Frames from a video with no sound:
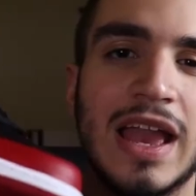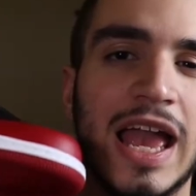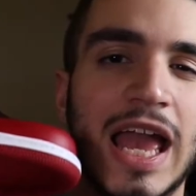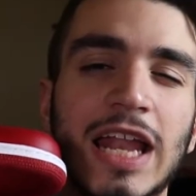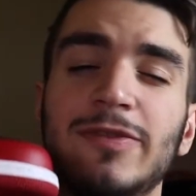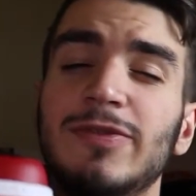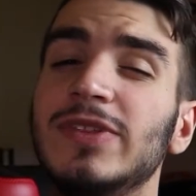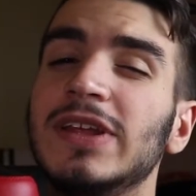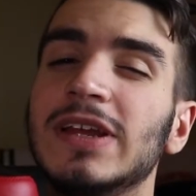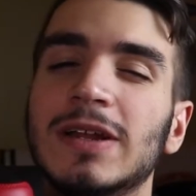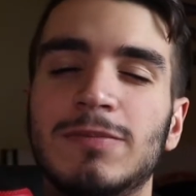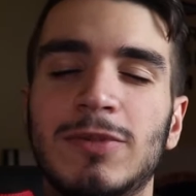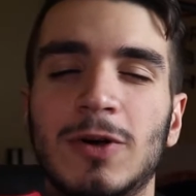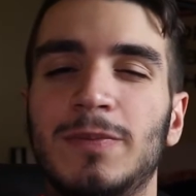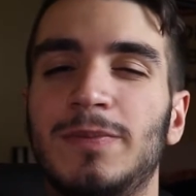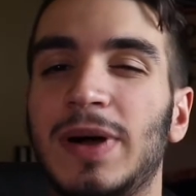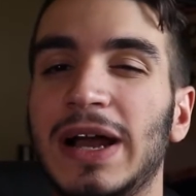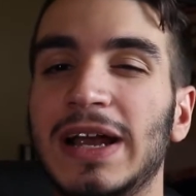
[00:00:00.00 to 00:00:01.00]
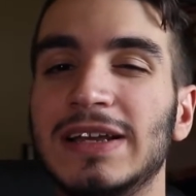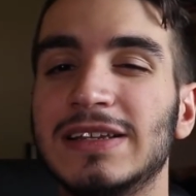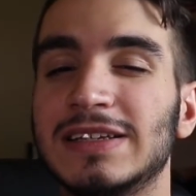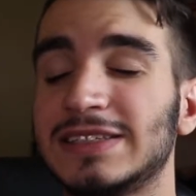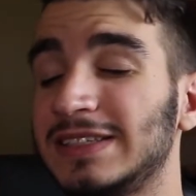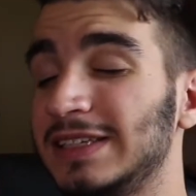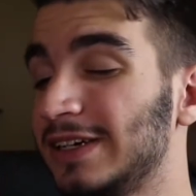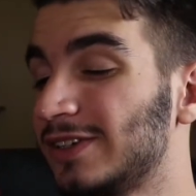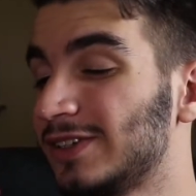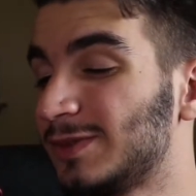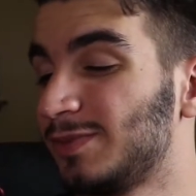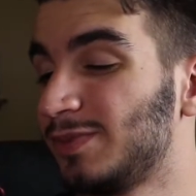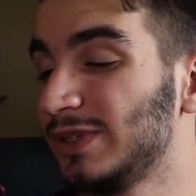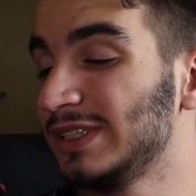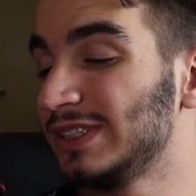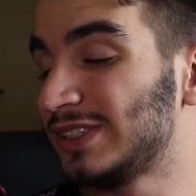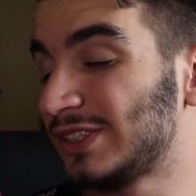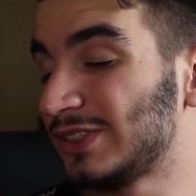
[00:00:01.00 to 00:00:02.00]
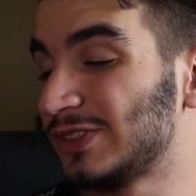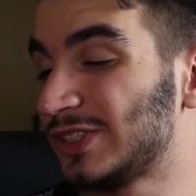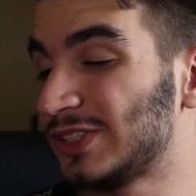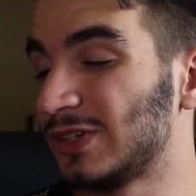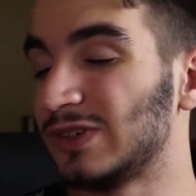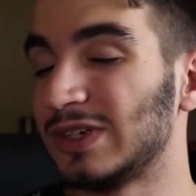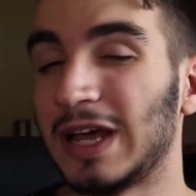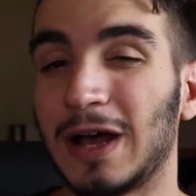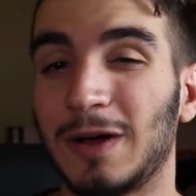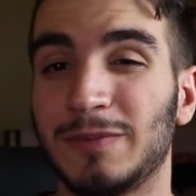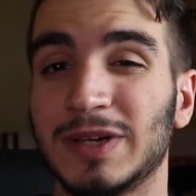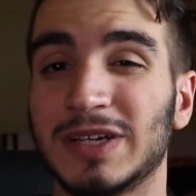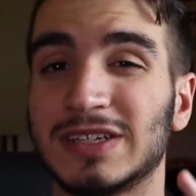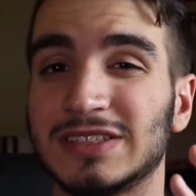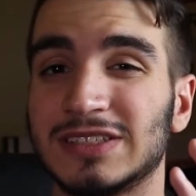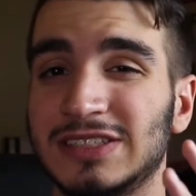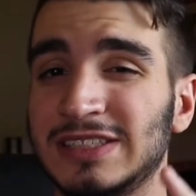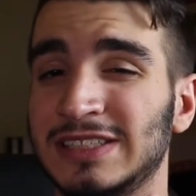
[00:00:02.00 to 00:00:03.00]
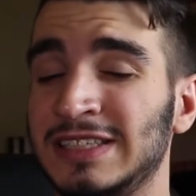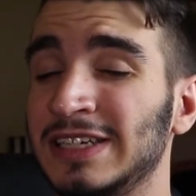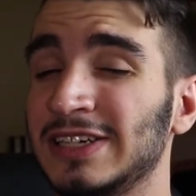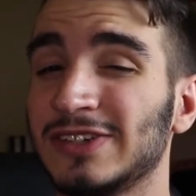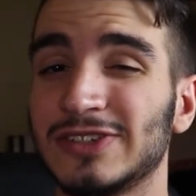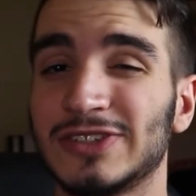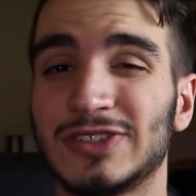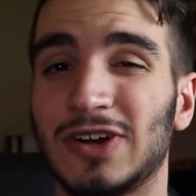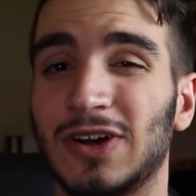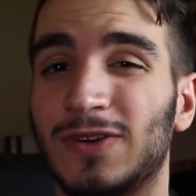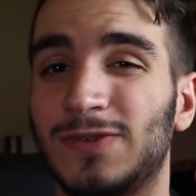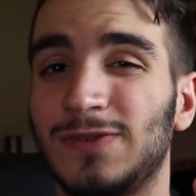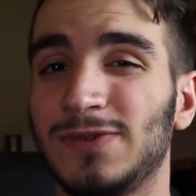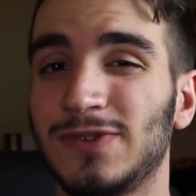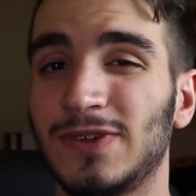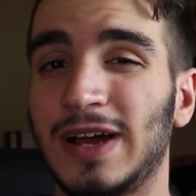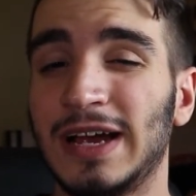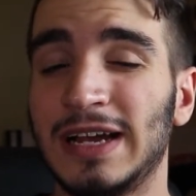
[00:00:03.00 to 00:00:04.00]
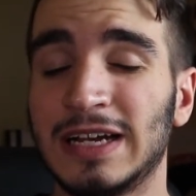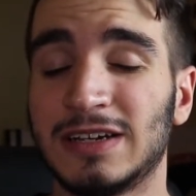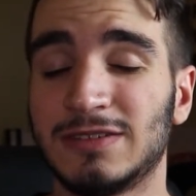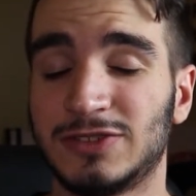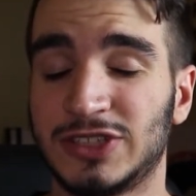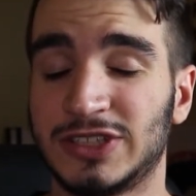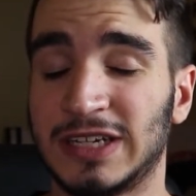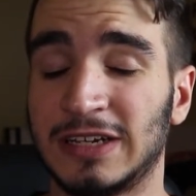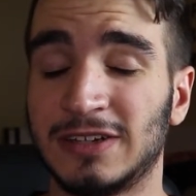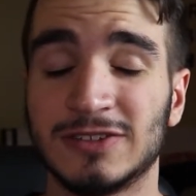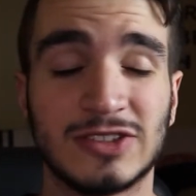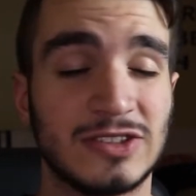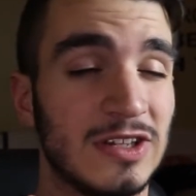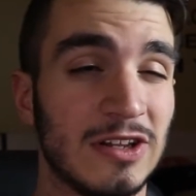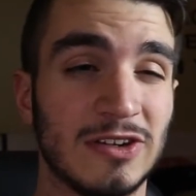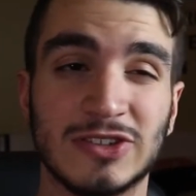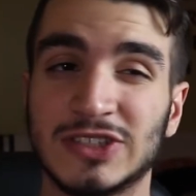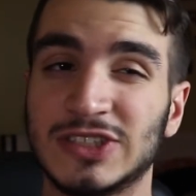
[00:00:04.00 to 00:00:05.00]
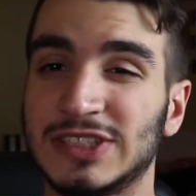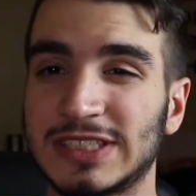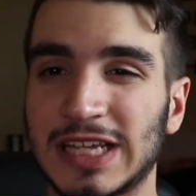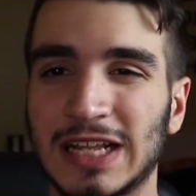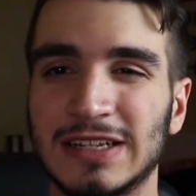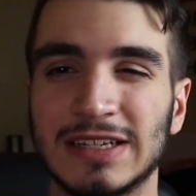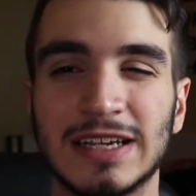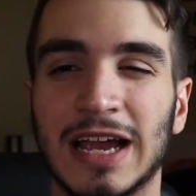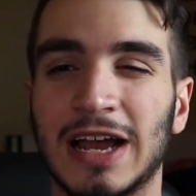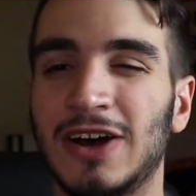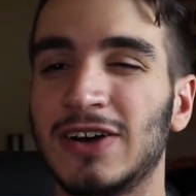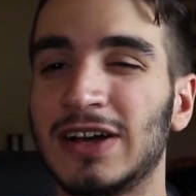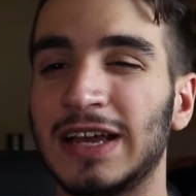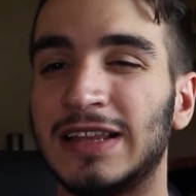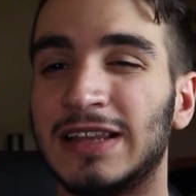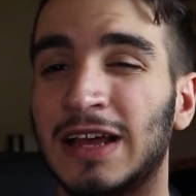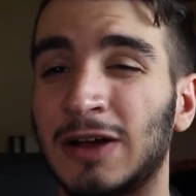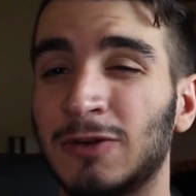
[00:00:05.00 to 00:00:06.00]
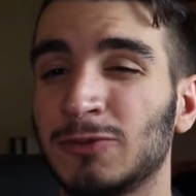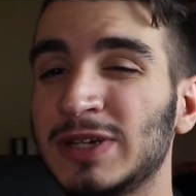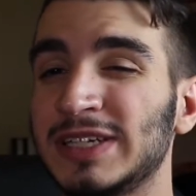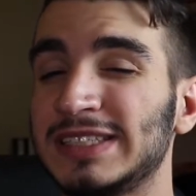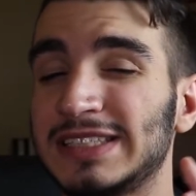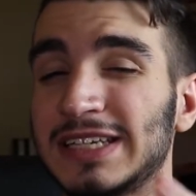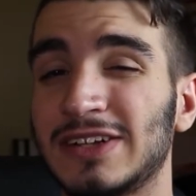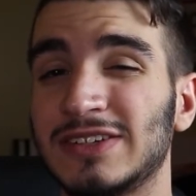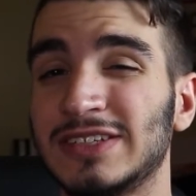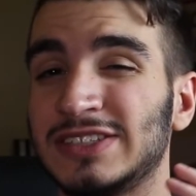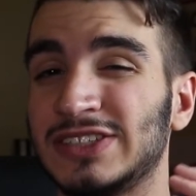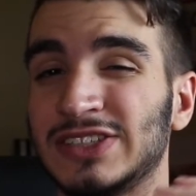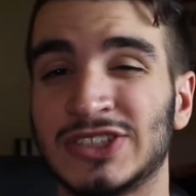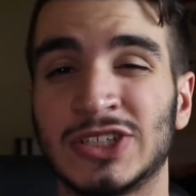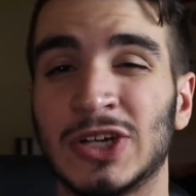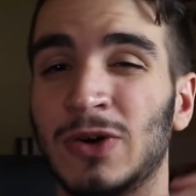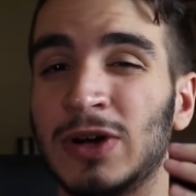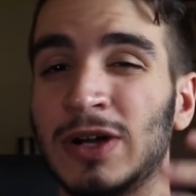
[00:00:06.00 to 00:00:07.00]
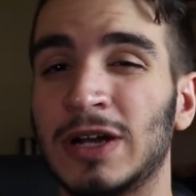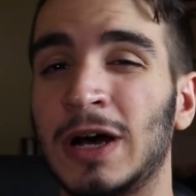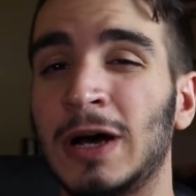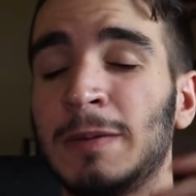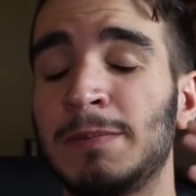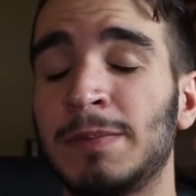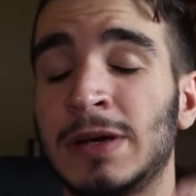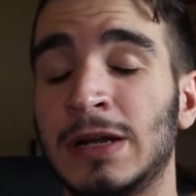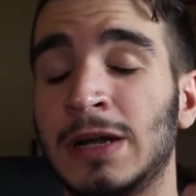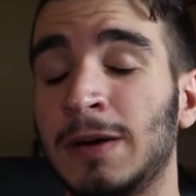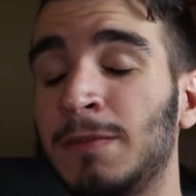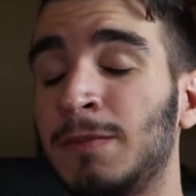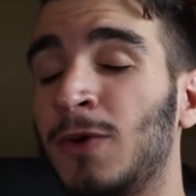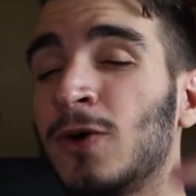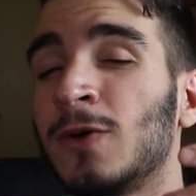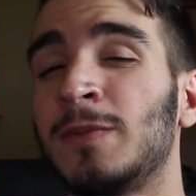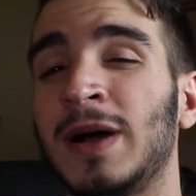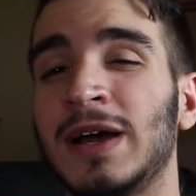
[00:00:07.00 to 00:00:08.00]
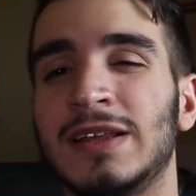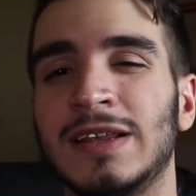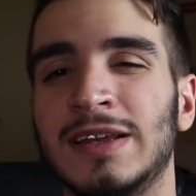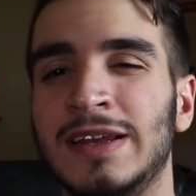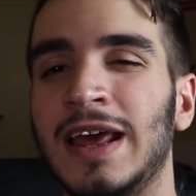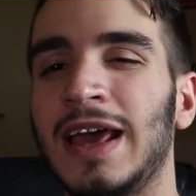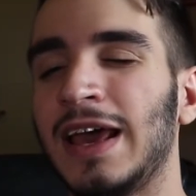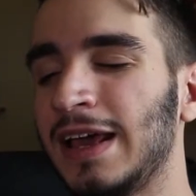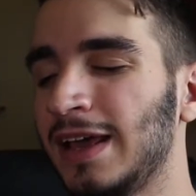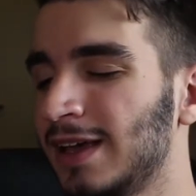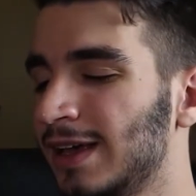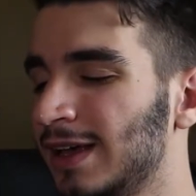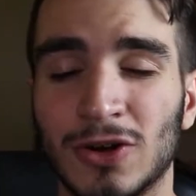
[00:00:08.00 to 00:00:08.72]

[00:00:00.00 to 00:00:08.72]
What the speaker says: And if you're thinking about buying these sneakers, please do so now because these sneakers are flying off shelves, they're selling out, and that resale is just going up and up more by the day.